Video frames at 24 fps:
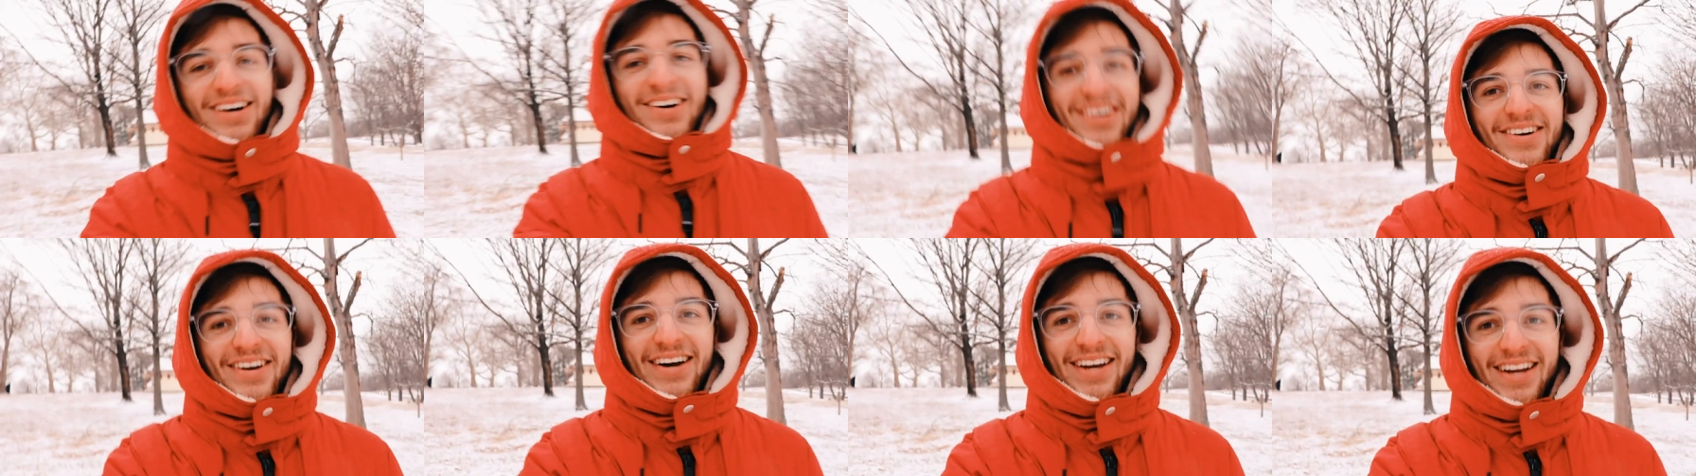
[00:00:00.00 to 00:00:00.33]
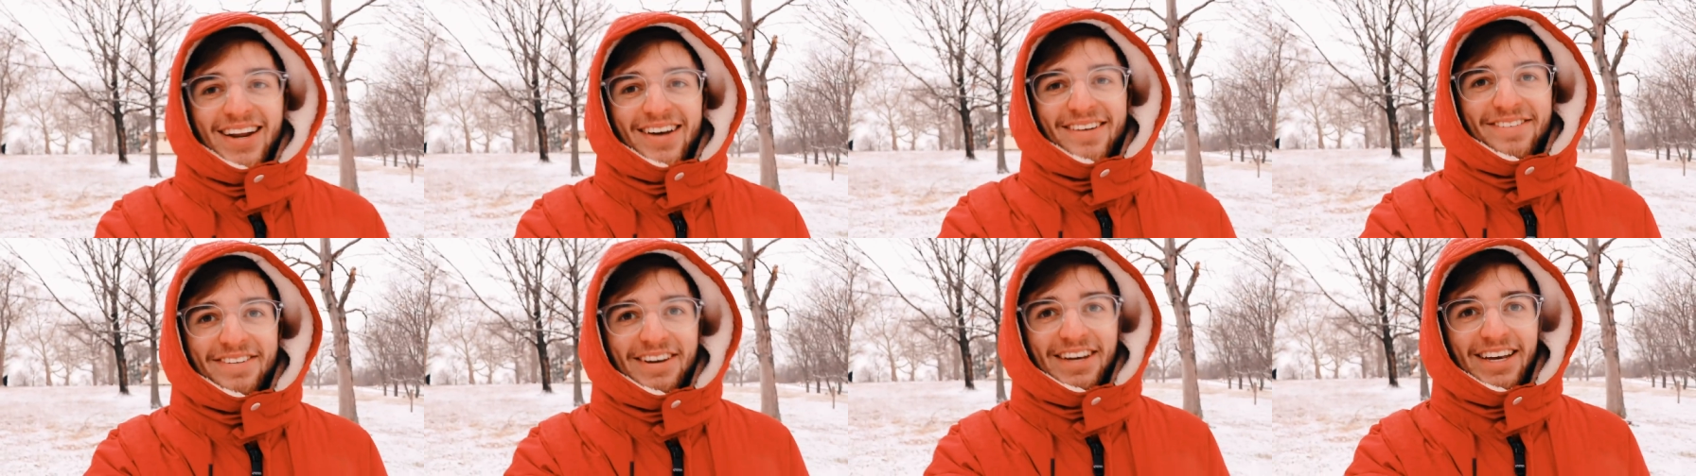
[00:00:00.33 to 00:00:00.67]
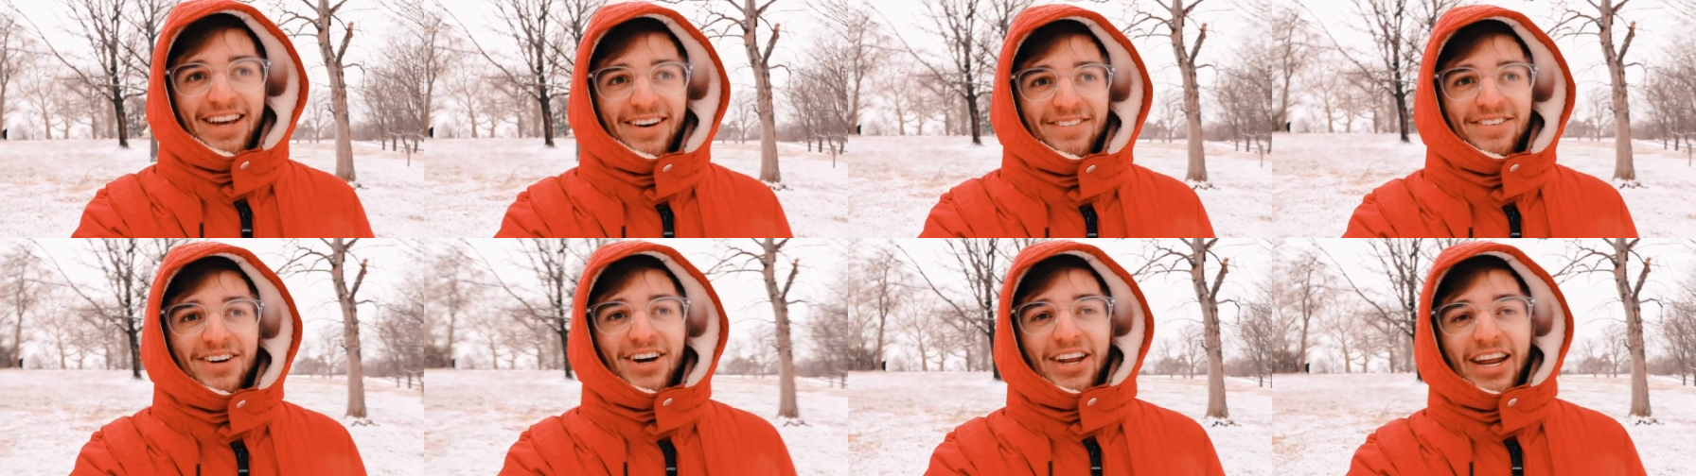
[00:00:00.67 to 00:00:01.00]
Alright, I
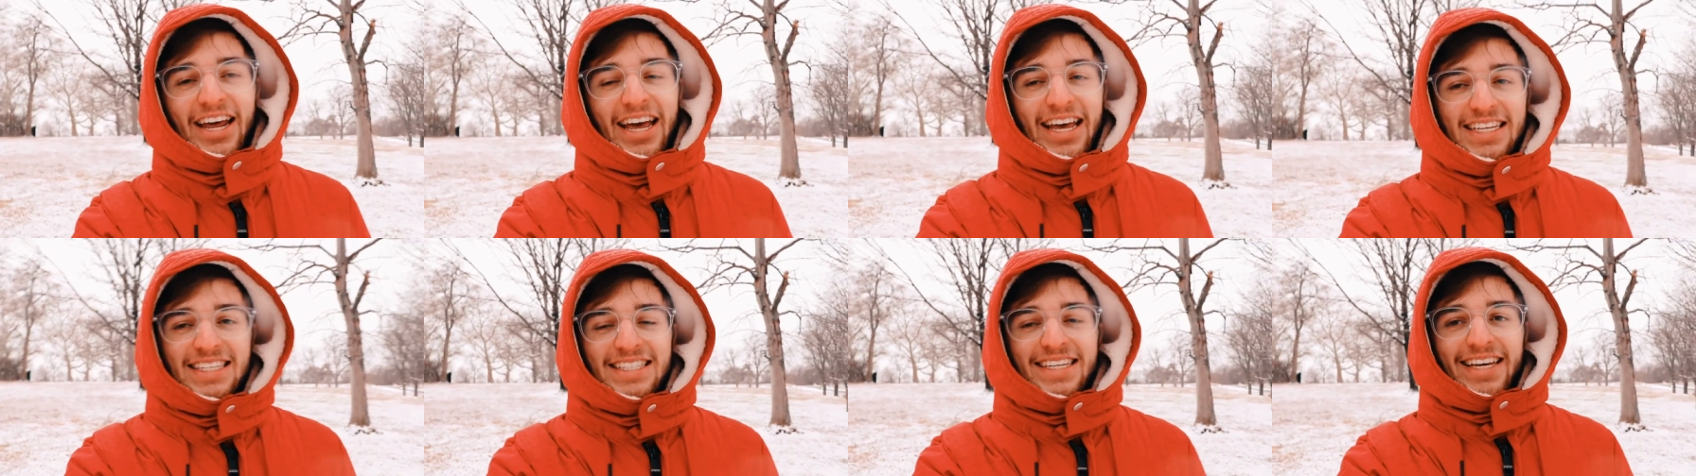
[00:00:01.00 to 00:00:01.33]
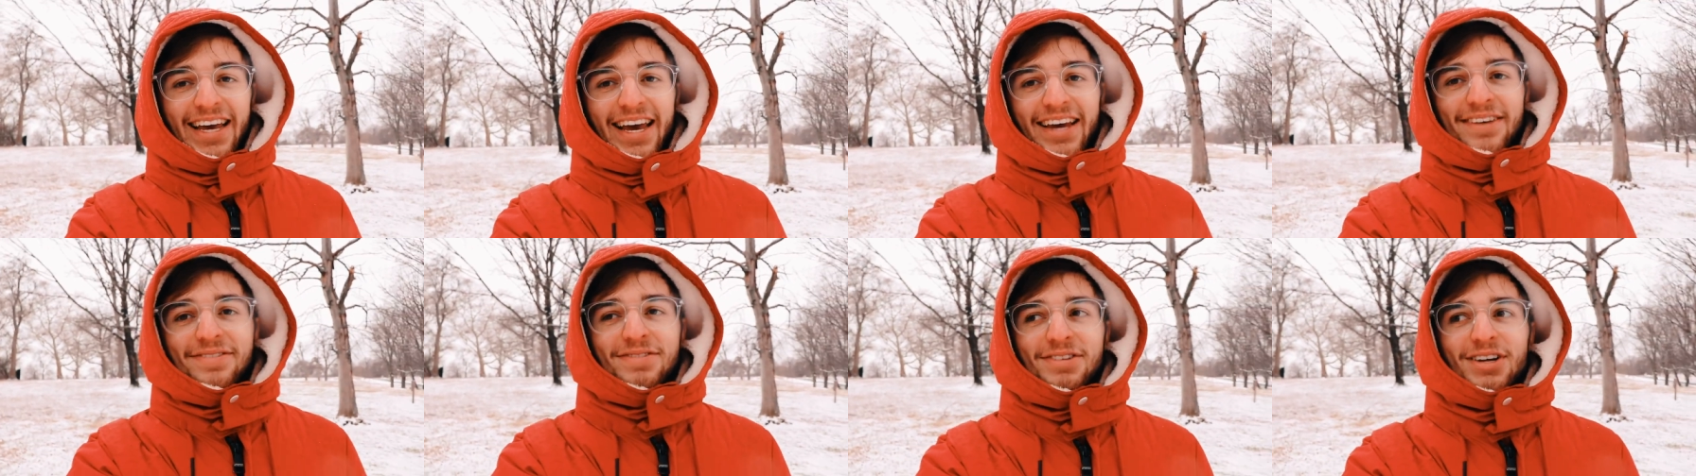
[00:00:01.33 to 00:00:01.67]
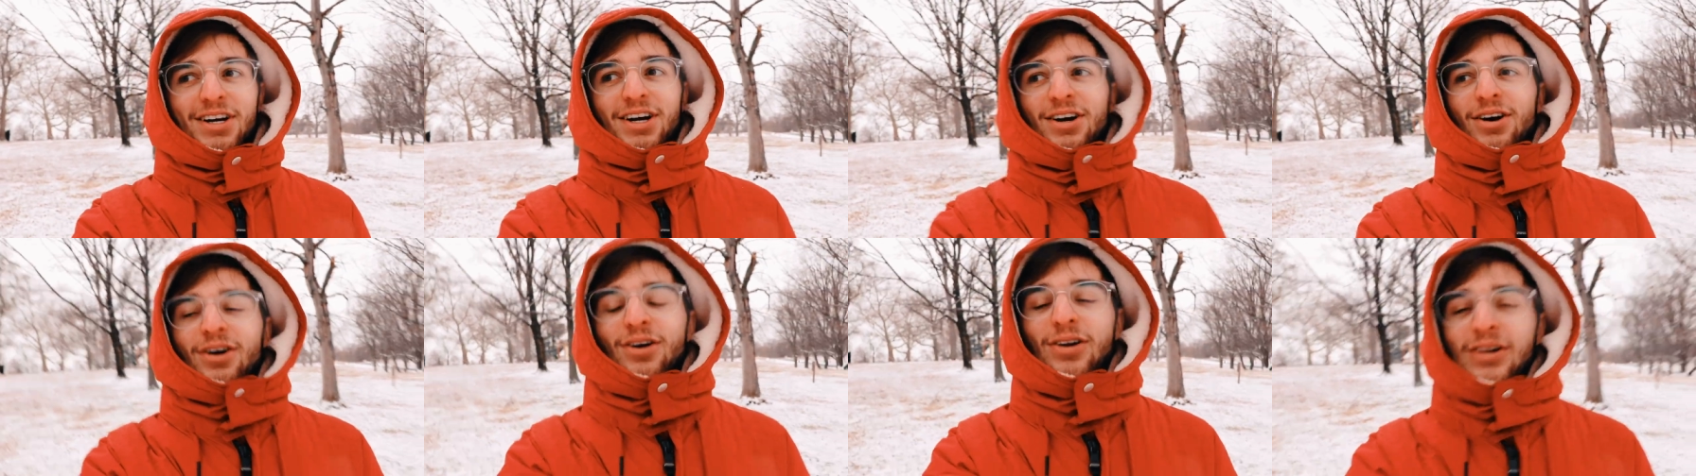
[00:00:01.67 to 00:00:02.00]
think I'm gonna escape
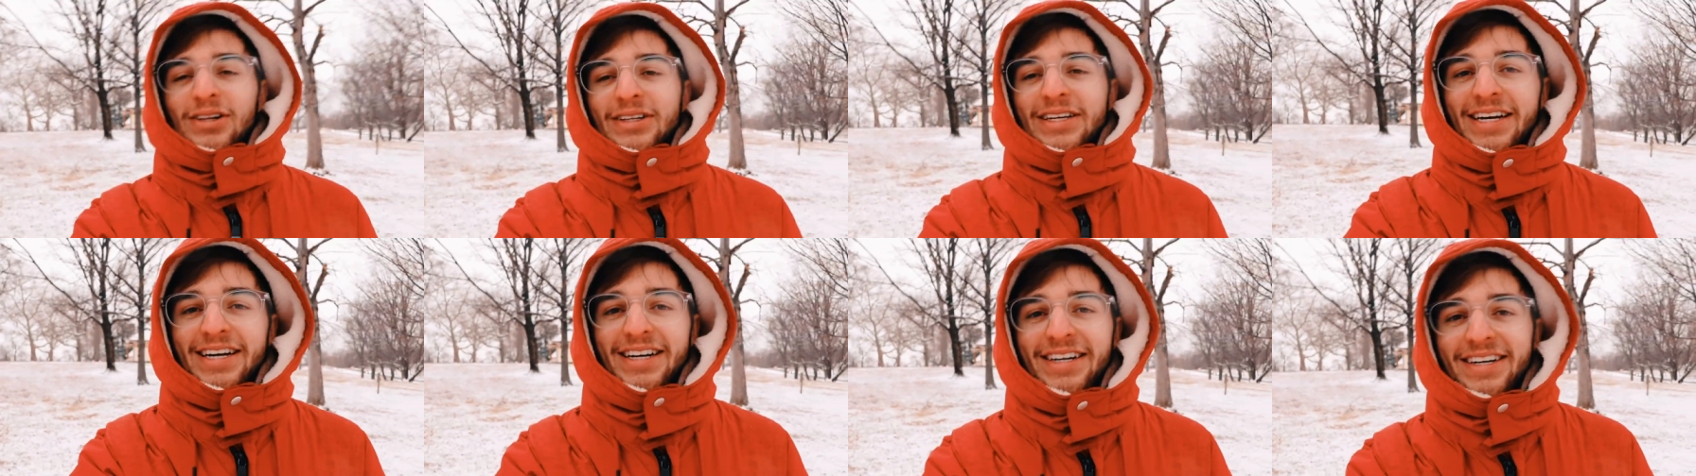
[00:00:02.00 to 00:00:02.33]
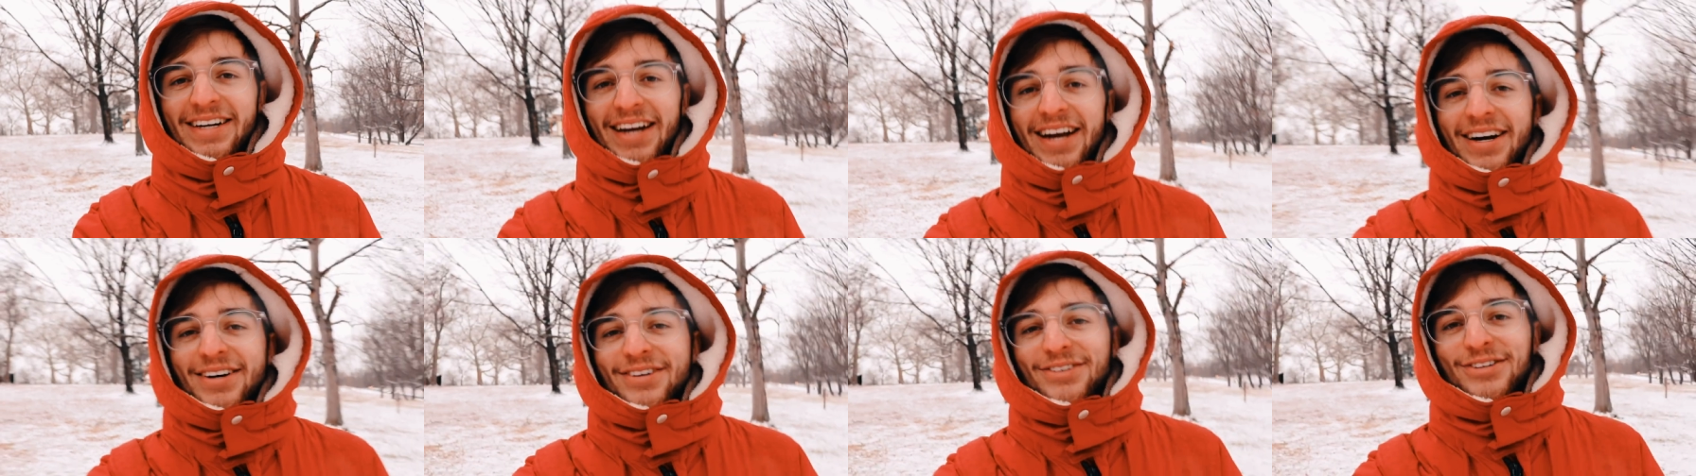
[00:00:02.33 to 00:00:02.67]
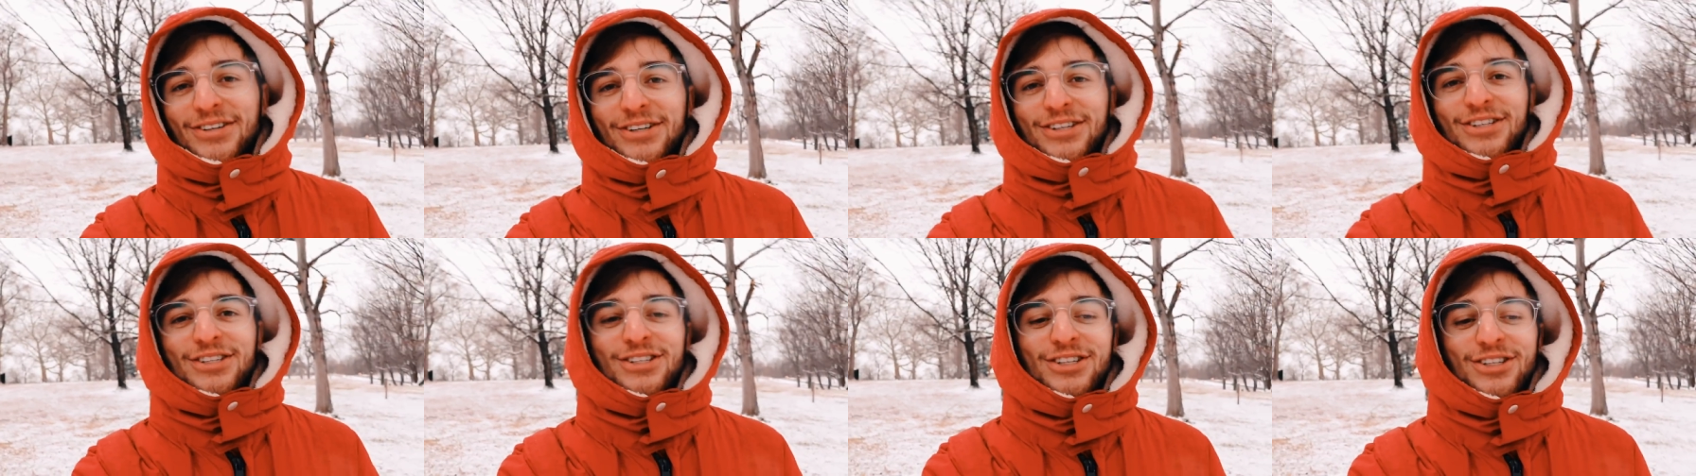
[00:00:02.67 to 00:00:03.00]
the cold here
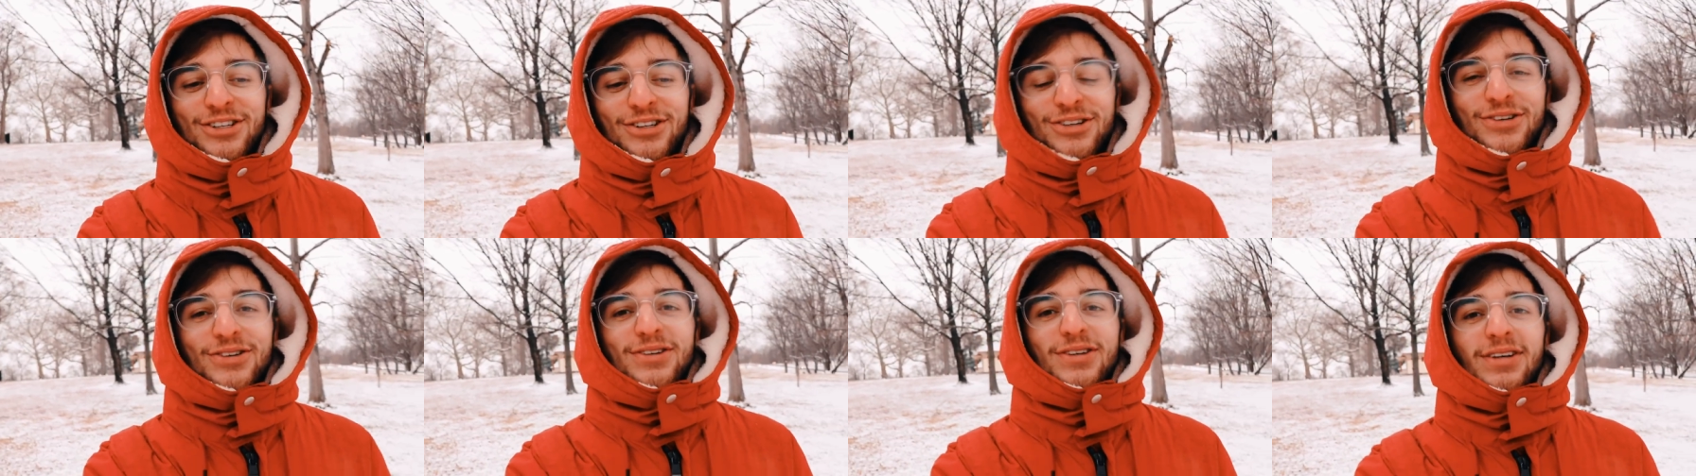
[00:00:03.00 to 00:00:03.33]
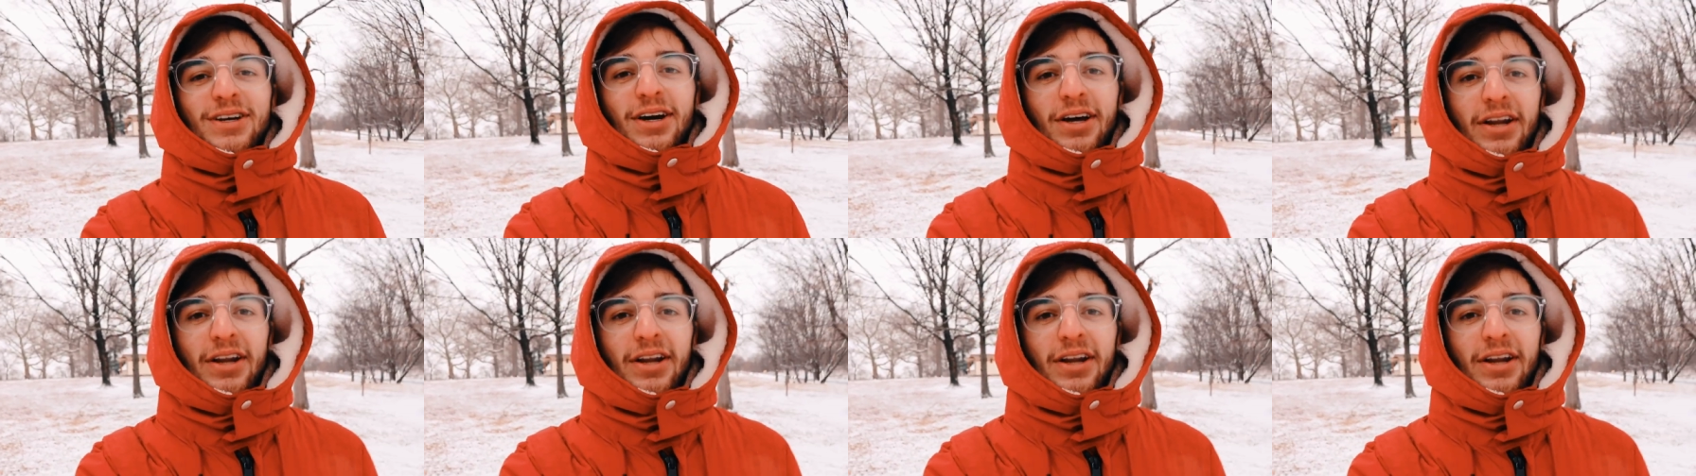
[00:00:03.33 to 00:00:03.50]
now soon.